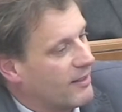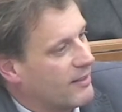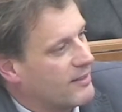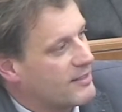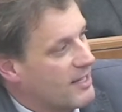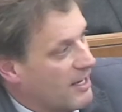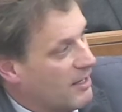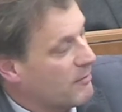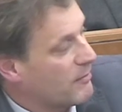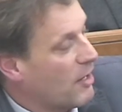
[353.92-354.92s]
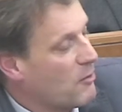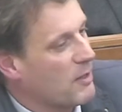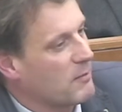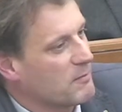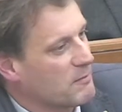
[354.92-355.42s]
say, now
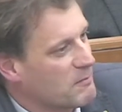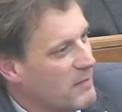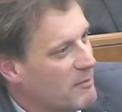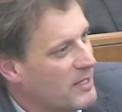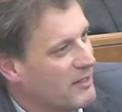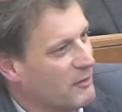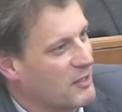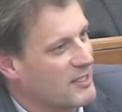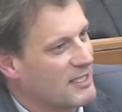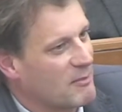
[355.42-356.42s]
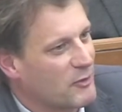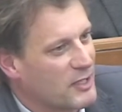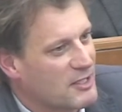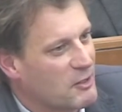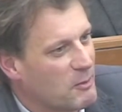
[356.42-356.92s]
I'm maybe on a slippery
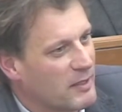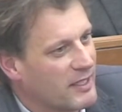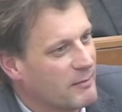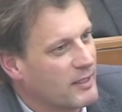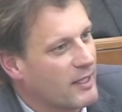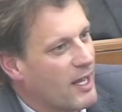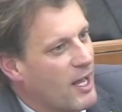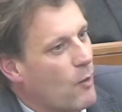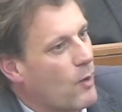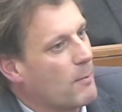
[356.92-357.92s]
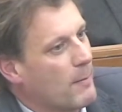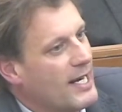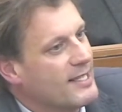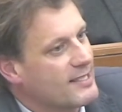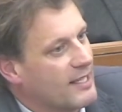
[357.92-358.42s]
slope here, but one
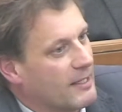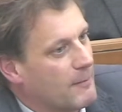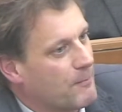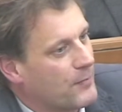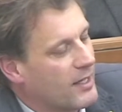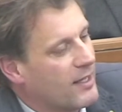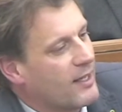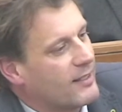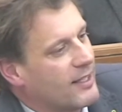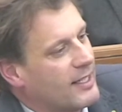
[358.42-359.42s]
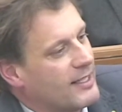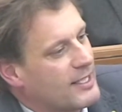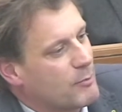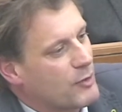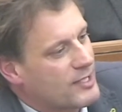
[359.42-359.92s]
might say that it
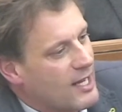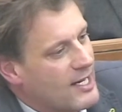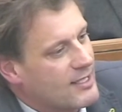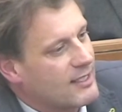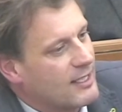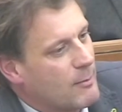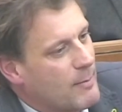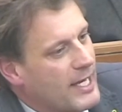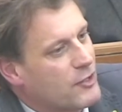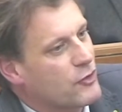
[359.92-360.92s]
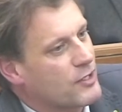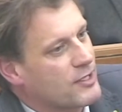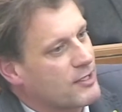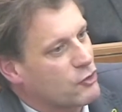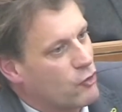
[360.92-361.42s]
is precisely
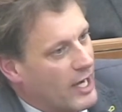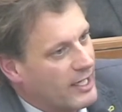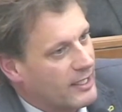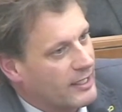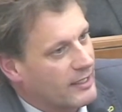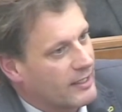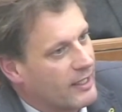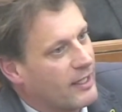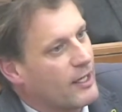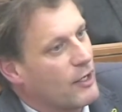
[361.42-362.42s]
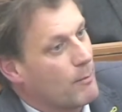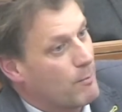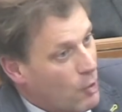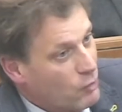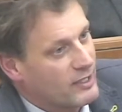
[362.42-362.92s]
Lemaitre's training,
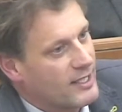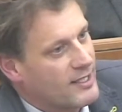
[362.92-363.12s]
both in